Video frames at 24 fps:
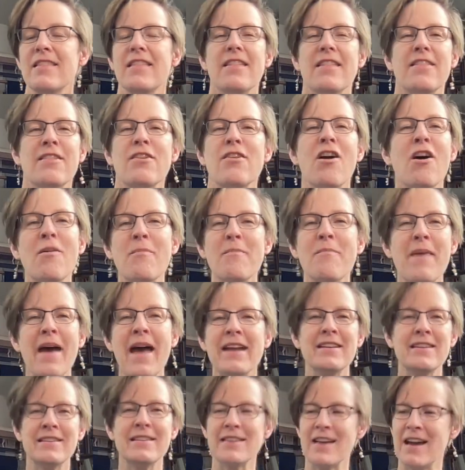they're all
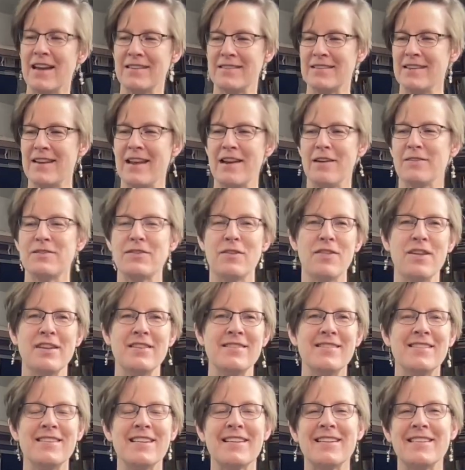magnetized now, so they
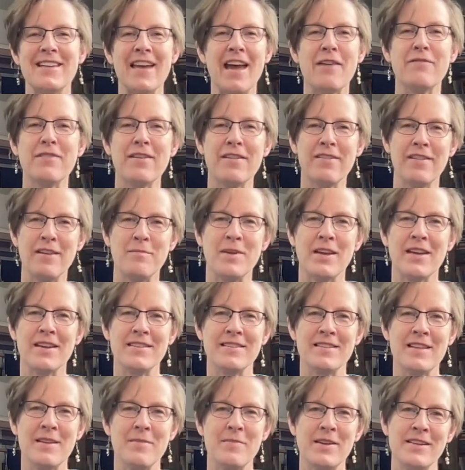stick to everything because they've